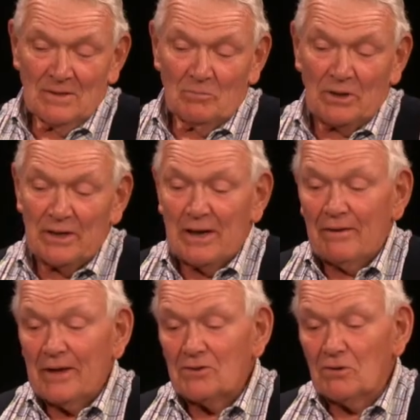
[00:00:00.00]
but anyhow,
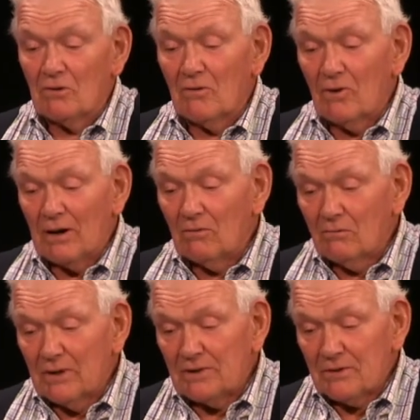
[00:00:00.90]
that's sort of how
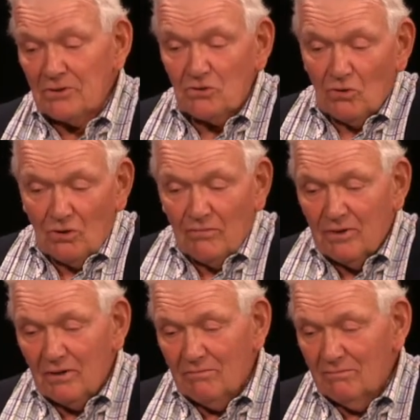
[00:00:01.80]
that's sort of
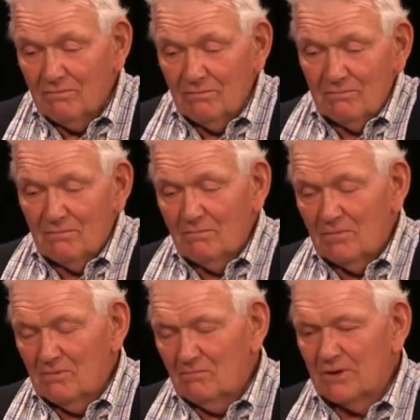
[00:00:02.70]
a
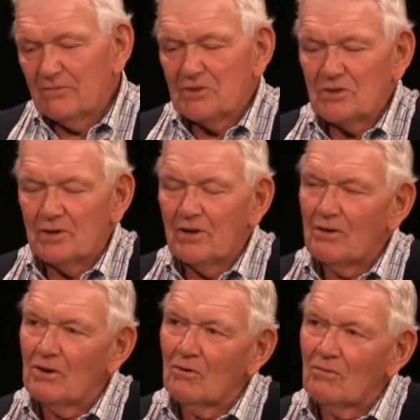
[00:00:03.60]
bit of a
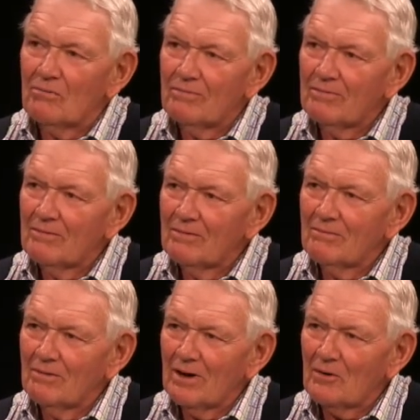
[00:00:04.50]
scenario of
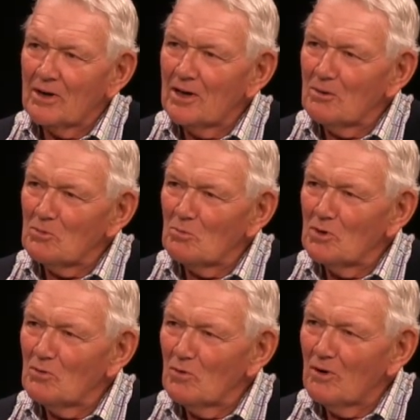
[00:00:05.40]
how I came to
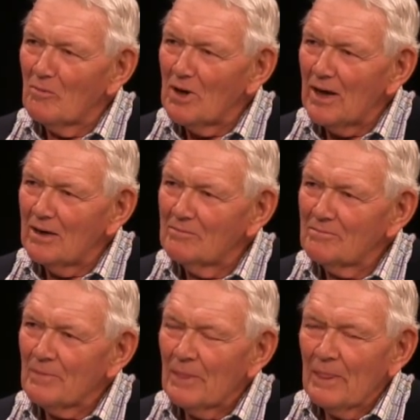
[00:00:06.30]
be where I'm at.
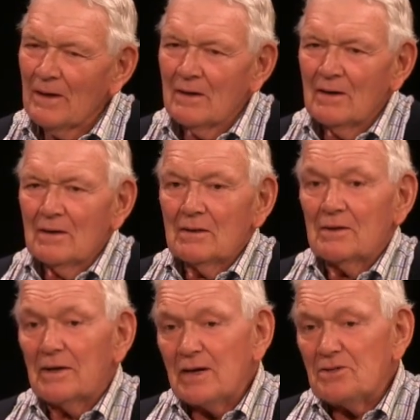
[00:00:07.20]
The
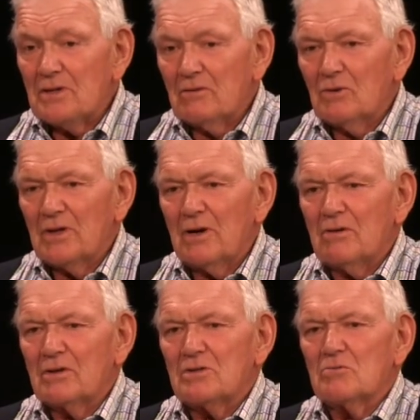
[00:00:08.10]
nice thing with
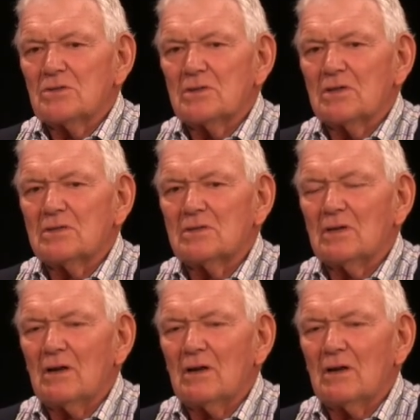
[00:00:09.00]
Heritage was this, that